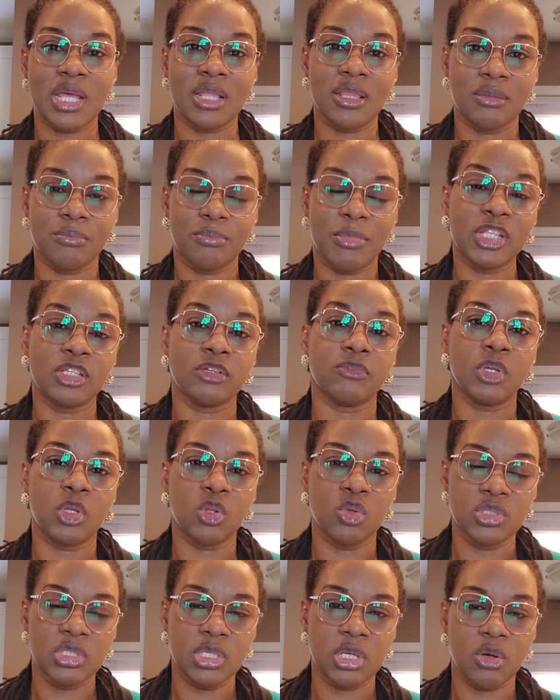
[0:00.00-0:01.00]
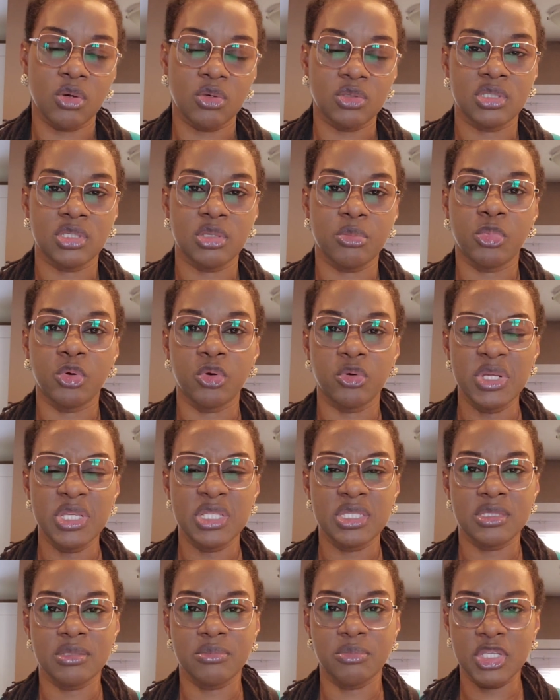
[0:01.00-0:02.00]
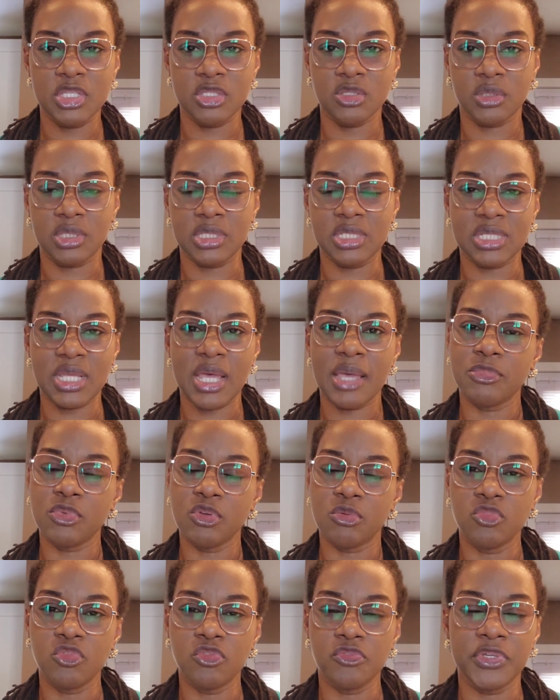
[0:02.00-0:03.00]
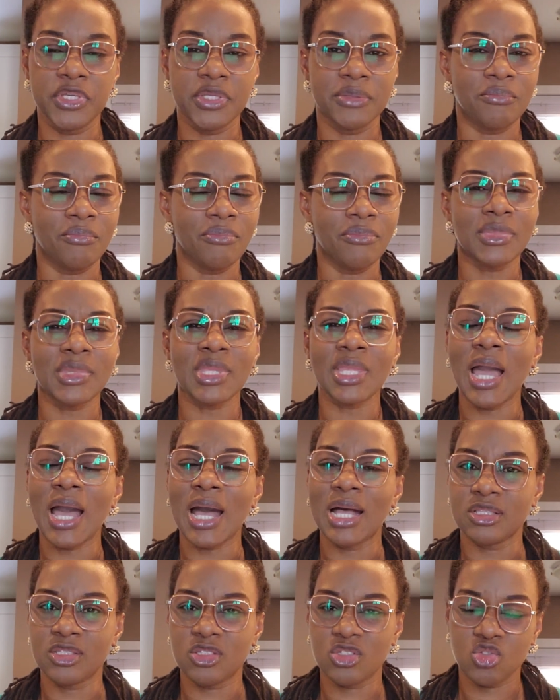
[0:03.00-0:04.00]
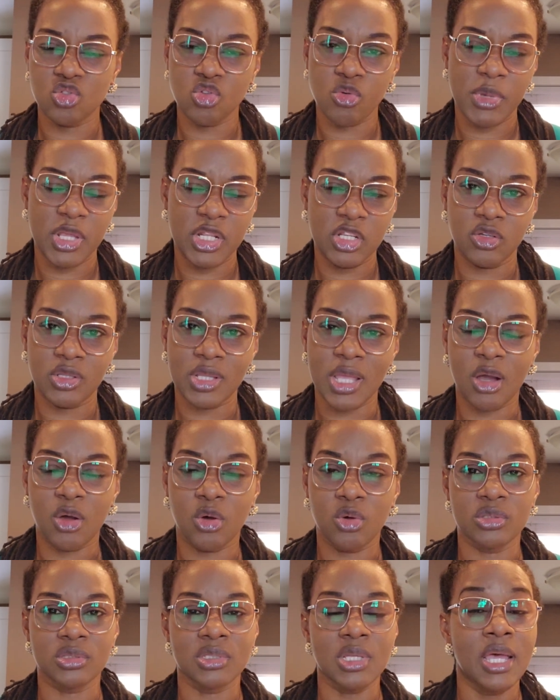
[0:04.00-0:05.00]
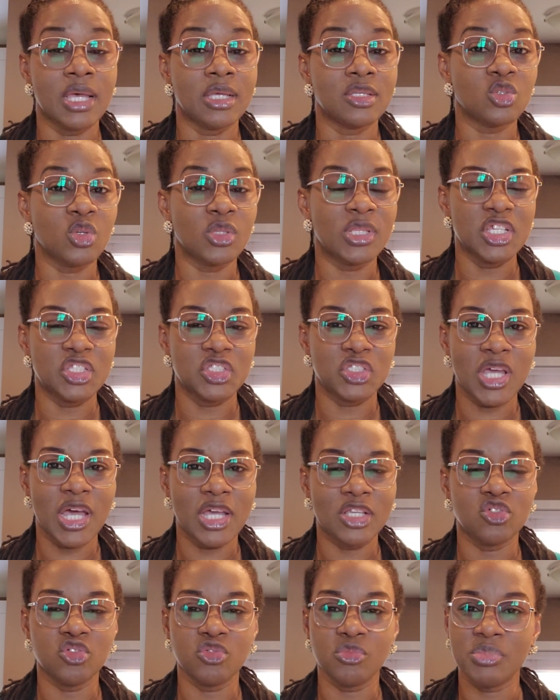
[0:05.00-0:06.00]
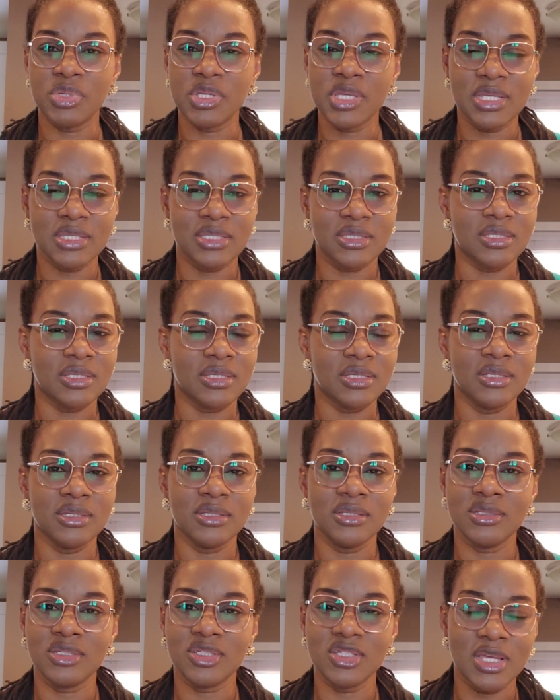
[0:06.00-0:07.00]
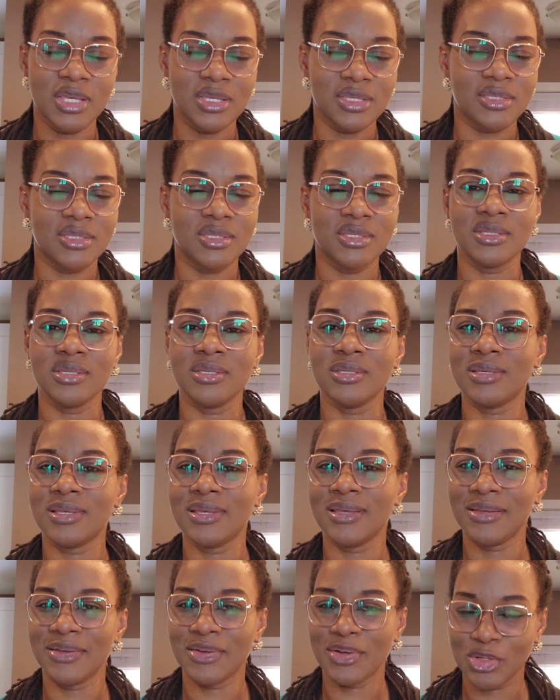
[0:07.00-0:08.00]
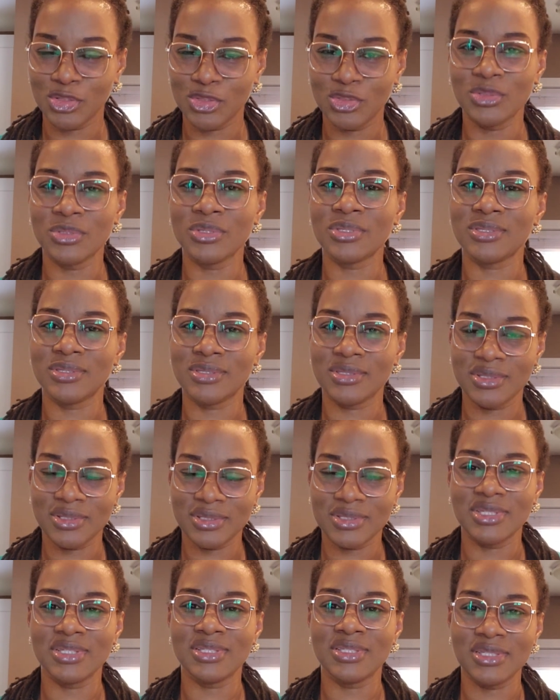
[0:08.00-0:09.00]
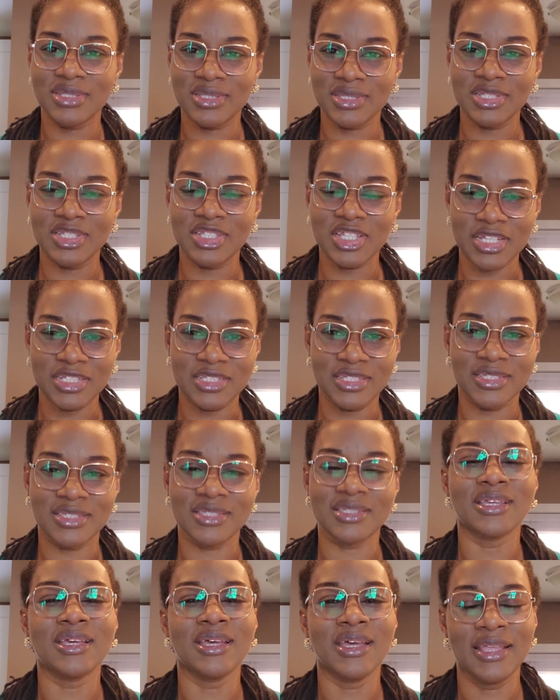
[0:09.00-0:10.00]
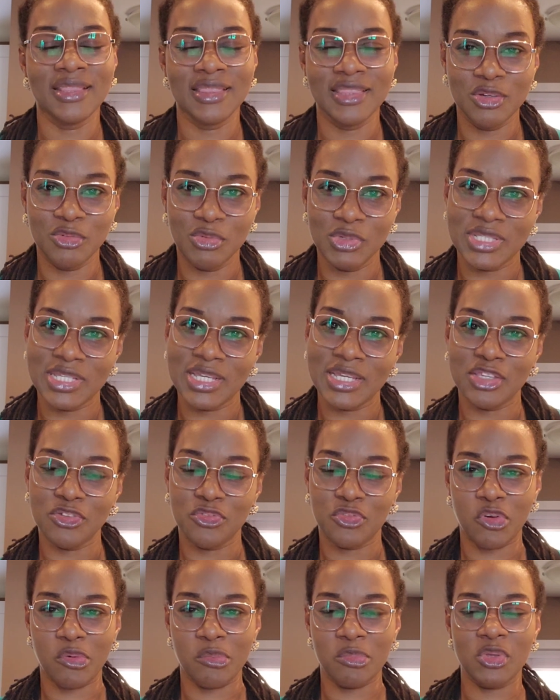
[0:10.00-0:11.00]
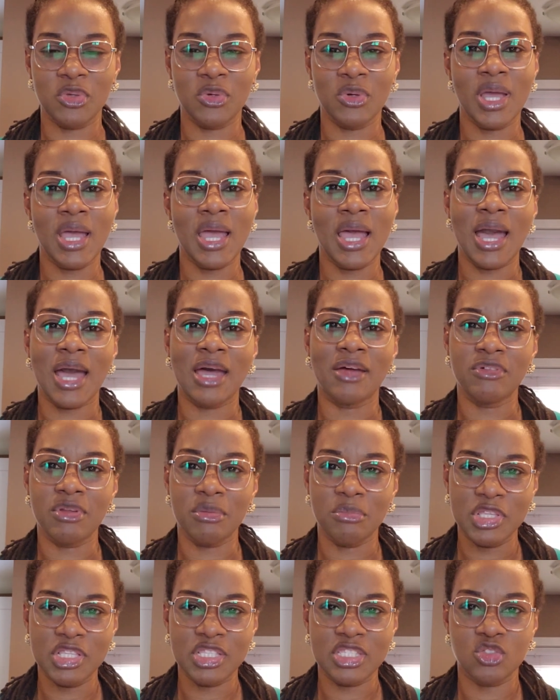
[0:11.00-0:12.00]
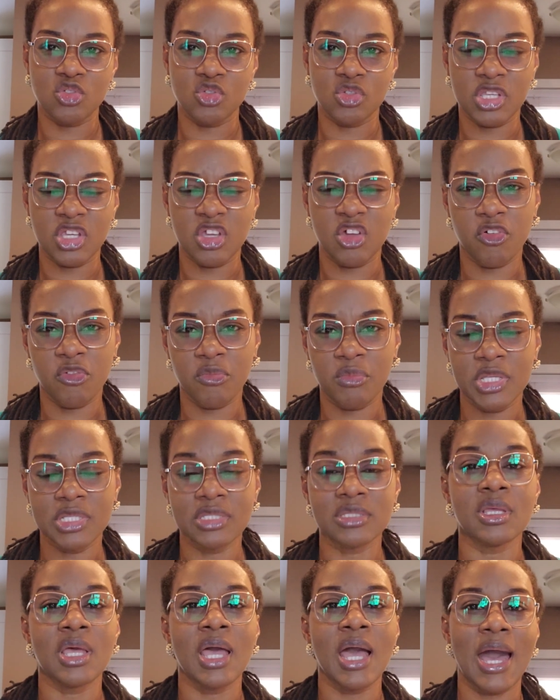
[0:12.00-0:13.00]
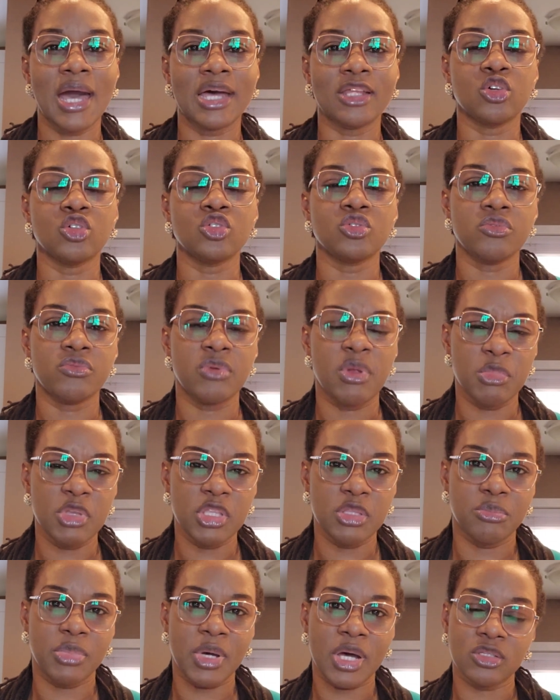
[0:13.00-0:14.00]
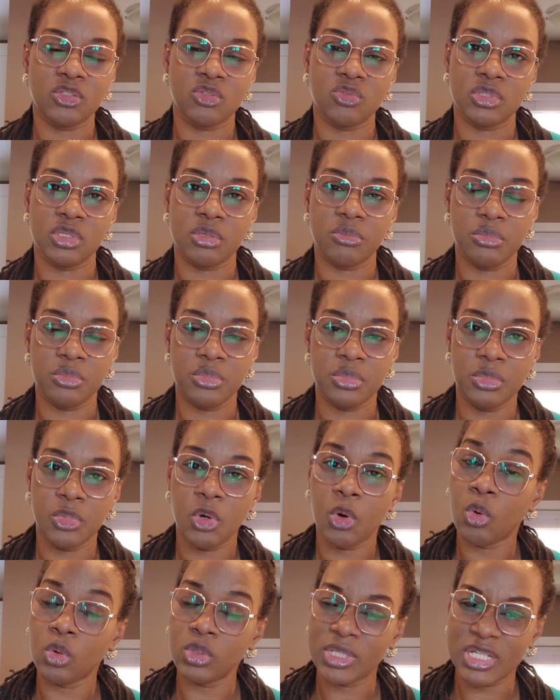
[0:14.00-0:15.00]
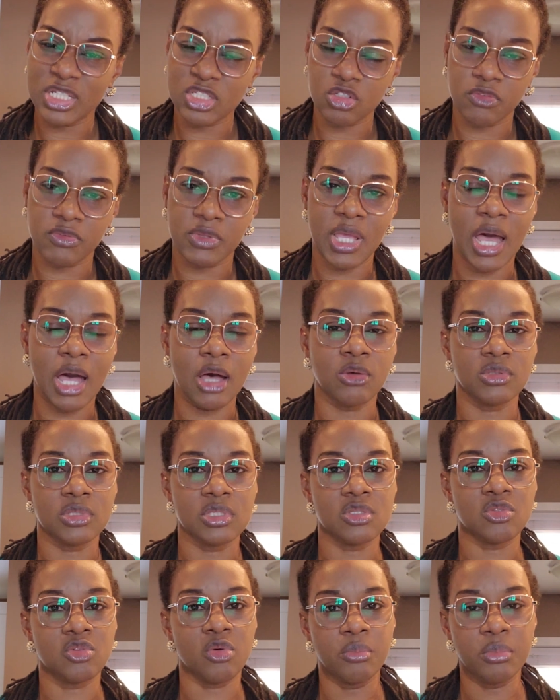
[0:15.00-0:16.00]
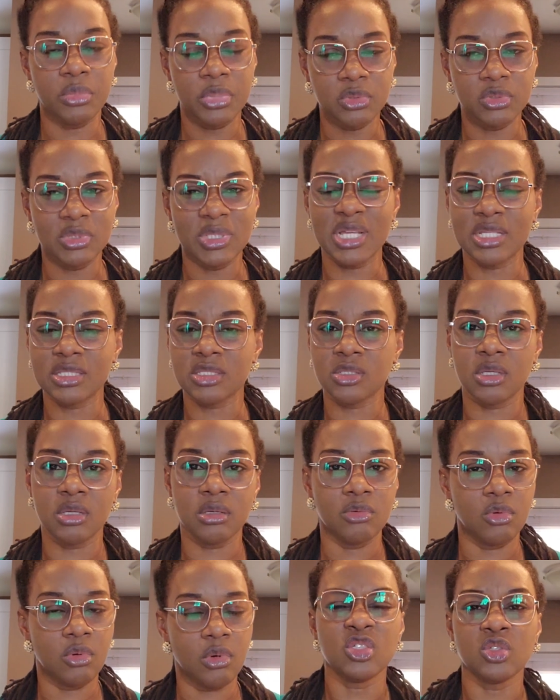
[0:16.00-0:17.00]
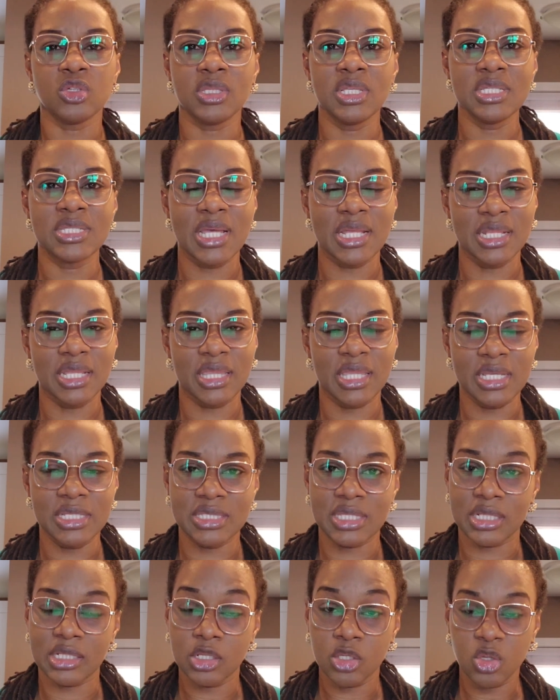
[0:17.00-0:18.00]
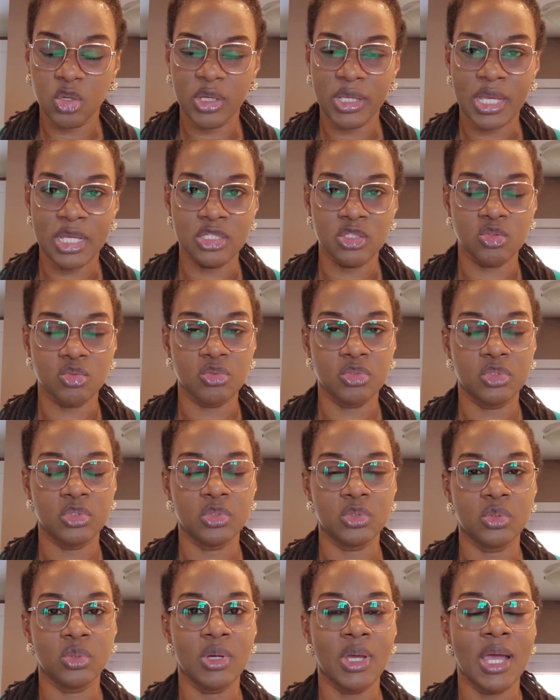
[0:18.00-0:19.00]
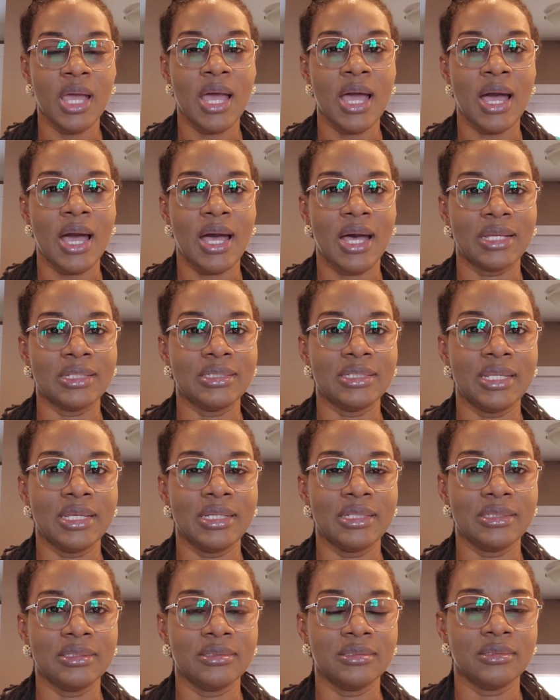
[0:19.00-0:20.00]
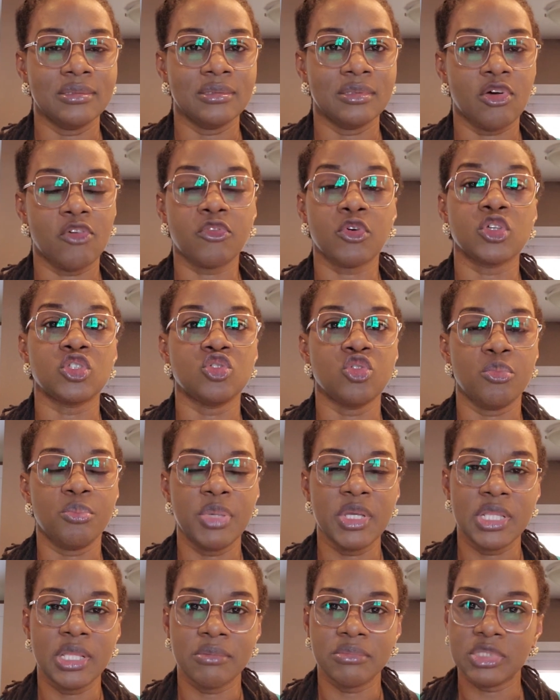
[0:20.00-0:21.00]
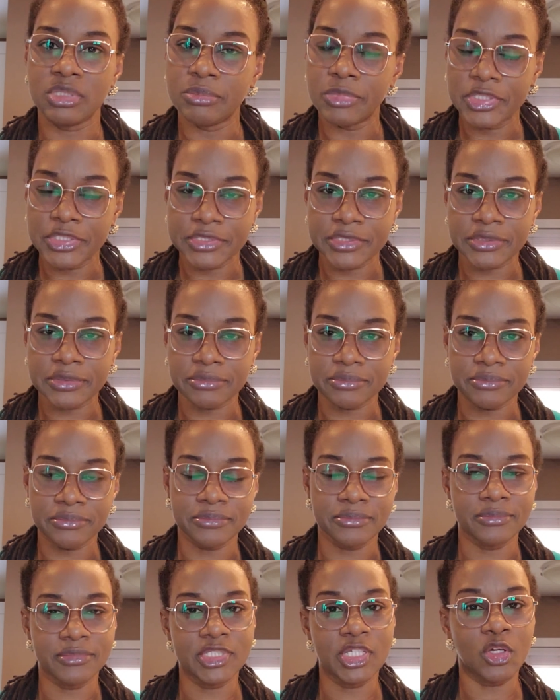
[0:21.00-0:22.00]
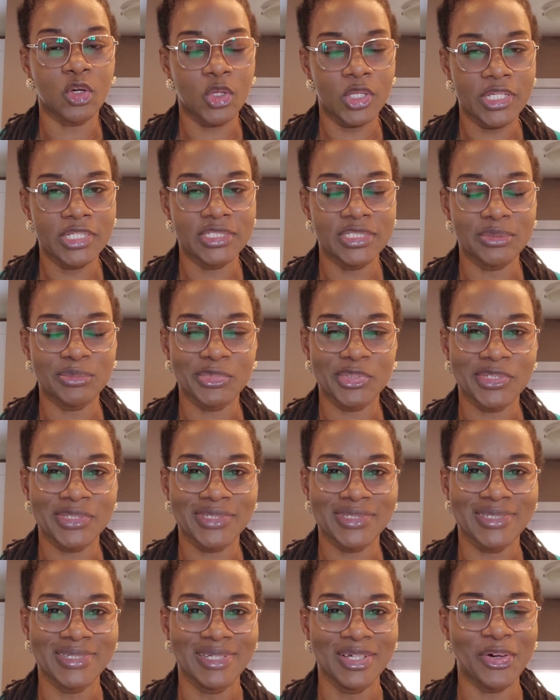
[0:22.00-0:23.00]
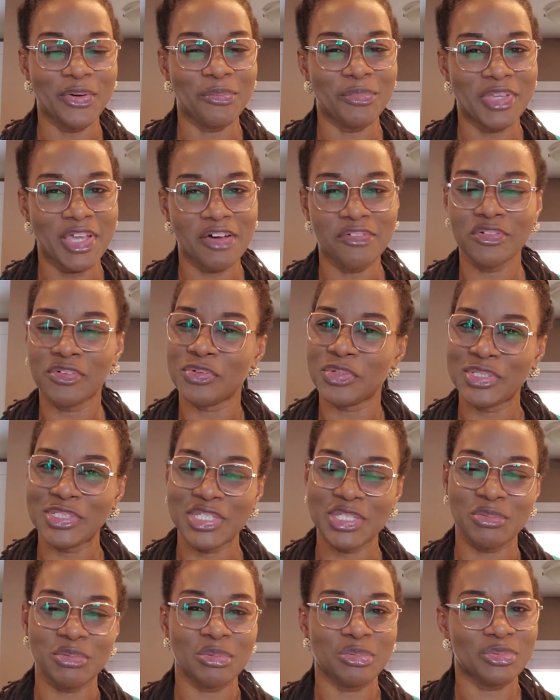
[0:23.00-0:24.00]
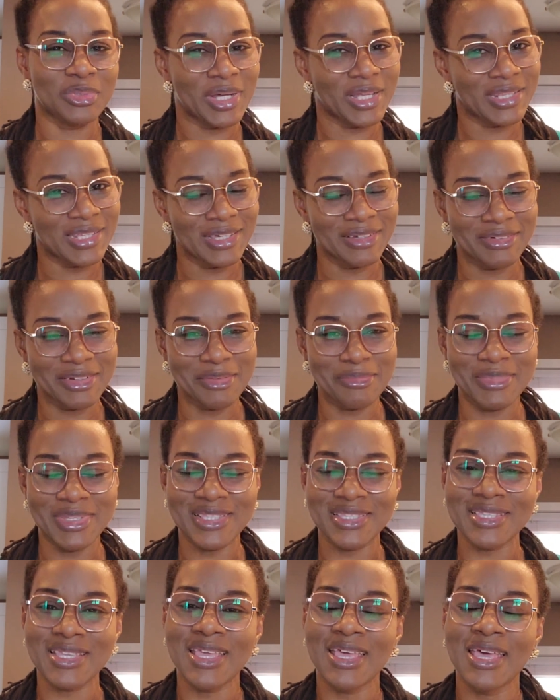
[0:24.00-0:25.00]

are part of the closing costs. They prorate based on the time you move in and so many other costs. So they charge you PSC, GST, all those TTT charges. They will take it from you and remit to the government and also remit back to the owners of the houses or builders. So these are the things that the lawyers will do. And then, of course, you pay them the money. They collect the money on behalf of all these people and then remit.